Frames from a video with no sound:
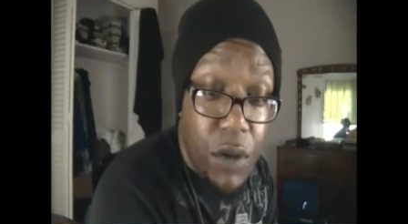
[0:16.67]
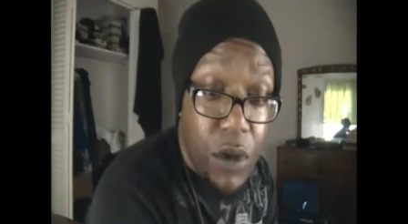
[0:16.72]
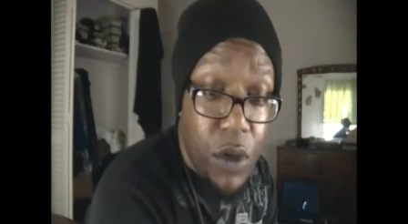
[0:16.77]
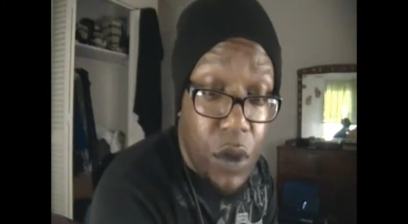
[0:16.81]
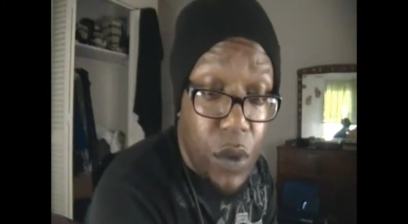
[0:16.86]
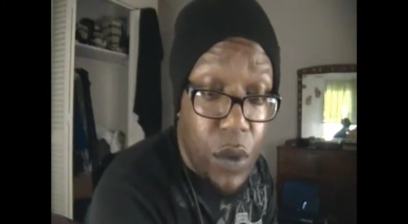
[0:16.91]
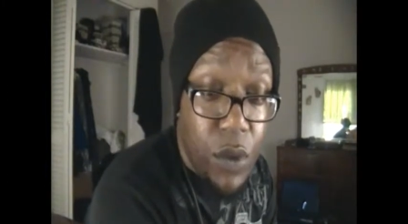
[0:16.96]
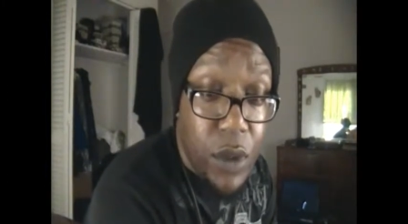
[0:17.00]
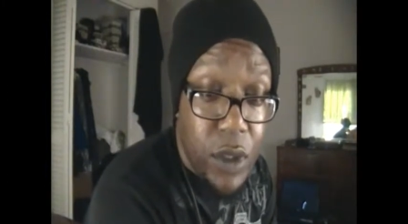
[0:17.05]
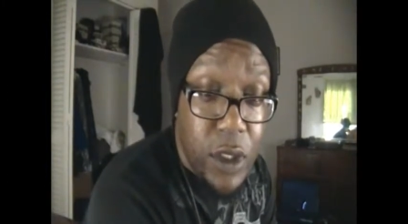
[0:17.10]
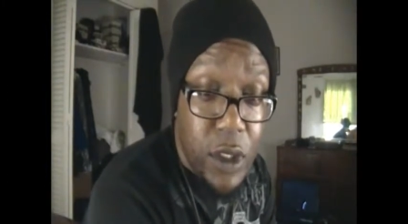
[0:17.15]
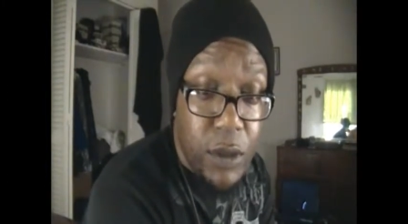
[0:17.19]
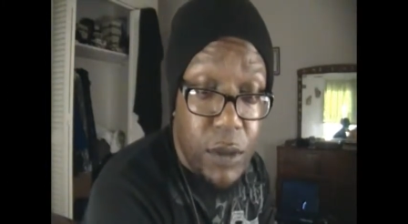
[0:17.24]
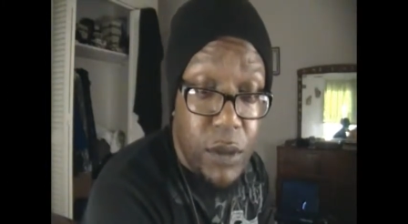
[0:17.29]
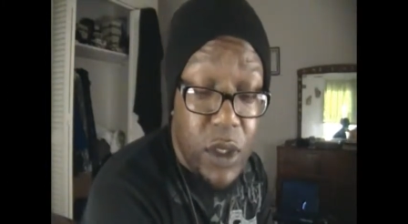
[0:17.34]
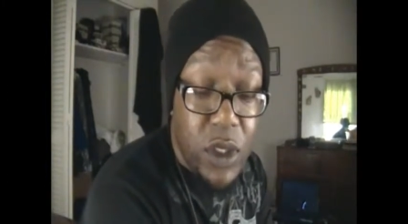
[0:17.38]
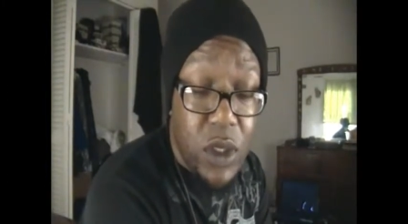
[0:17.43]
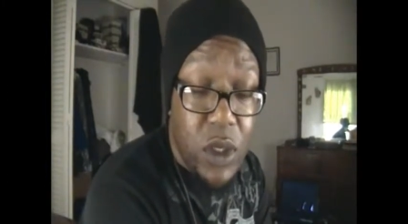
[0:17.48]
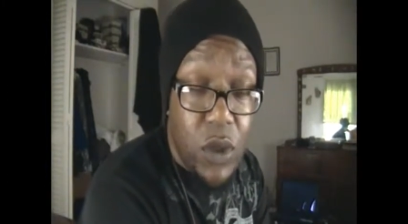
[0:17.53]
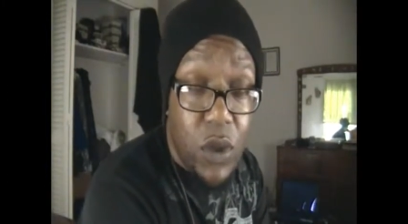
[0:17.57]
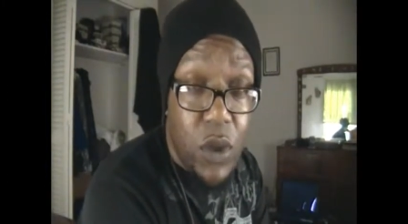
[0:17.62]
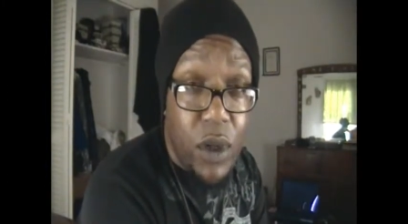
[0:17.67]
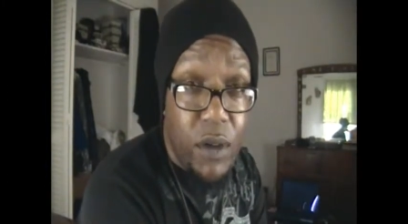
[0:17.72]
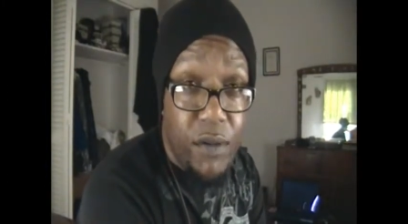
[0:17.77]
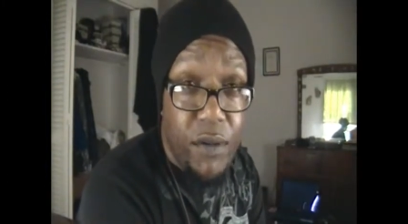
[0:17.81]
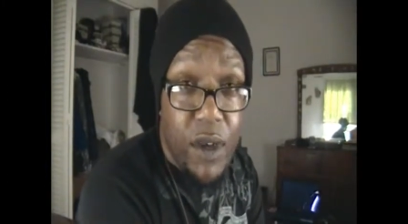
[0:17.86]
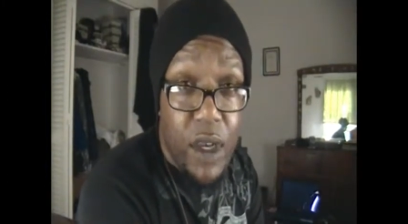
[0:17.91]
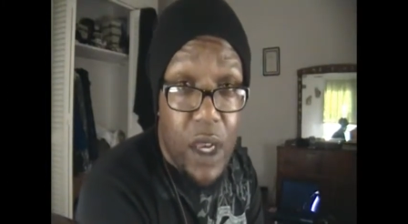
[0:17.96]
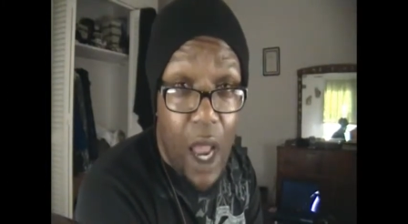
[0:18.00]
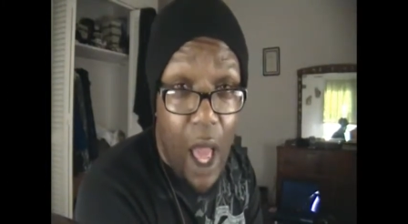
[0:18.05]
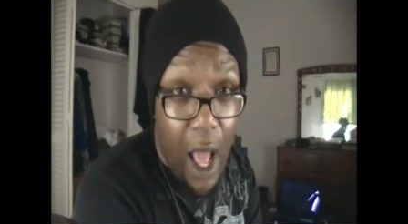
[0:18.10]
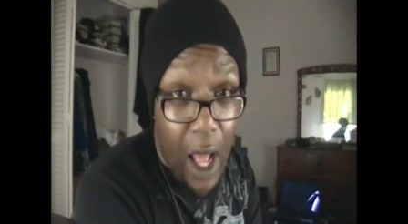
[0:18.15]
They're doing some sort
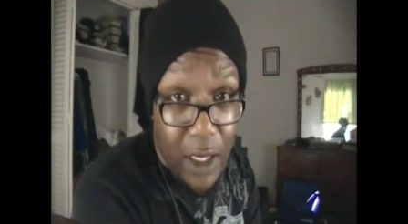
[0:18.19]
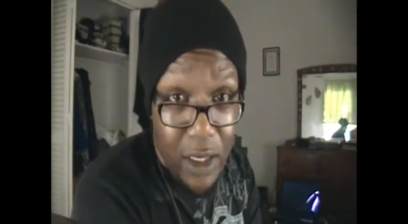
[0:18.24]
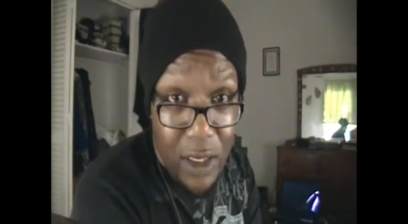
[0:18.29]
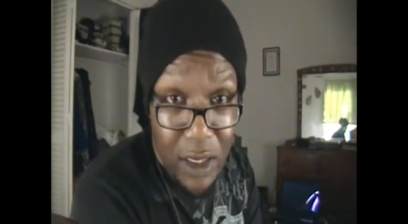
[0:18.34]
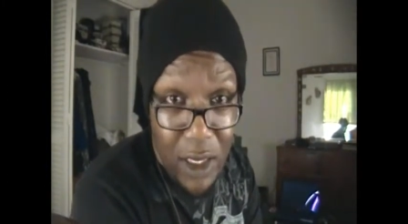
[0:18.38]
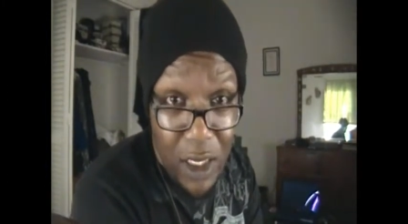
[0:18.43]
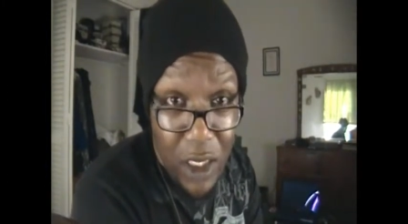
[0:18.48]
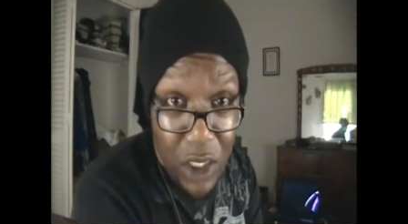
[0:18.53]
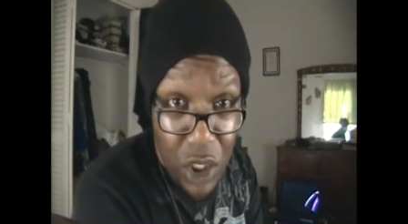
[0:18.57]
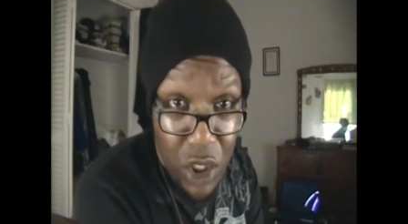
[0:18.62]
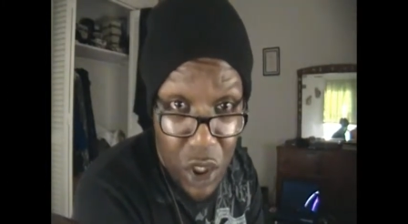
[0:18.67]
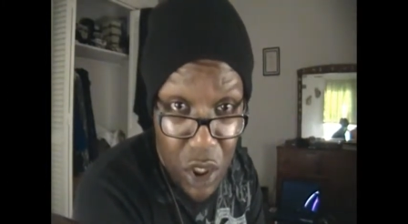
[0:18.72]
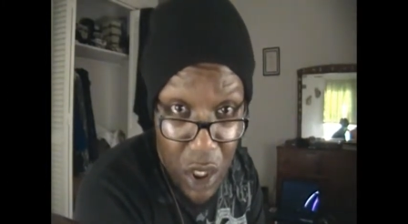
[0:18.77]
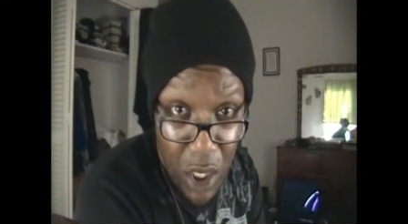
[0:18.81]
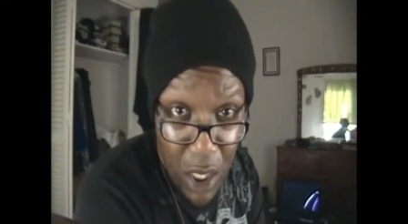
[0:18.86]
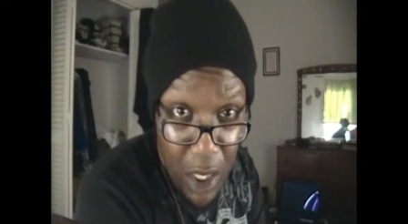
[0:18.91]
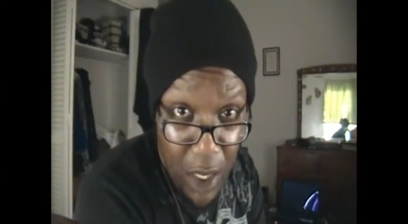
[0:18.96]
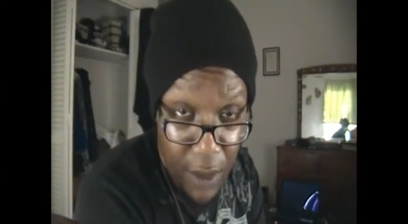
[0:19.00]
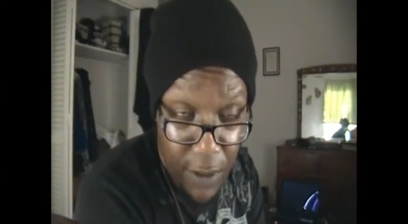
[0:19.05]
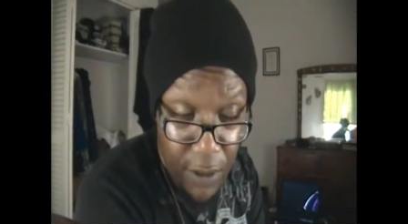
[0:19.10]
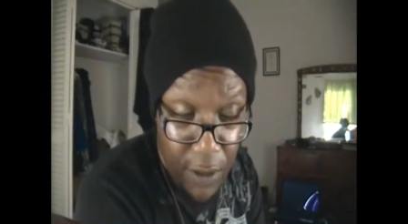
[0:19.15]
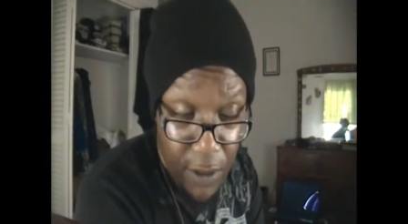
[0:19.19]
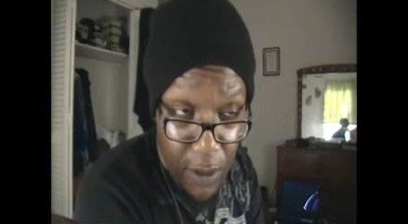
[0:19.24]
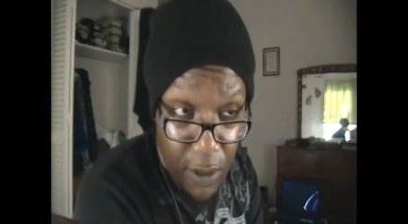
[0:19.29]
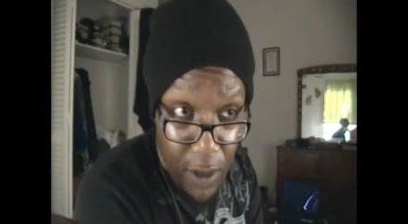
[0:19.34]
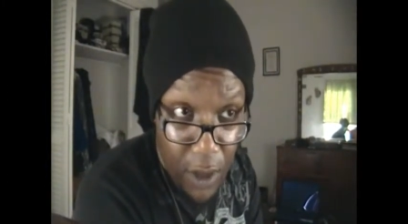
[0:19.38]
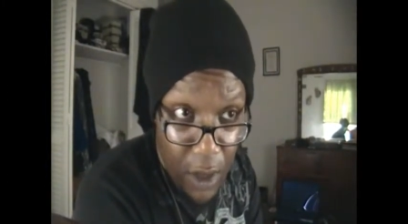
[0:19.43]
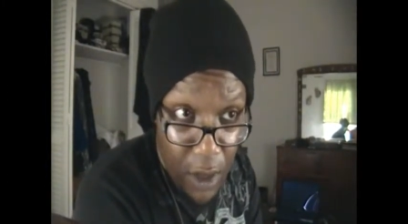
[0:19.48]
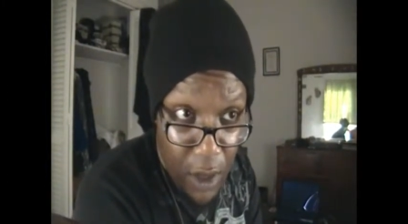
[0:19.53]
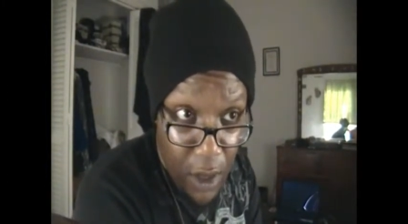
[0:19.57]
of Nazi shit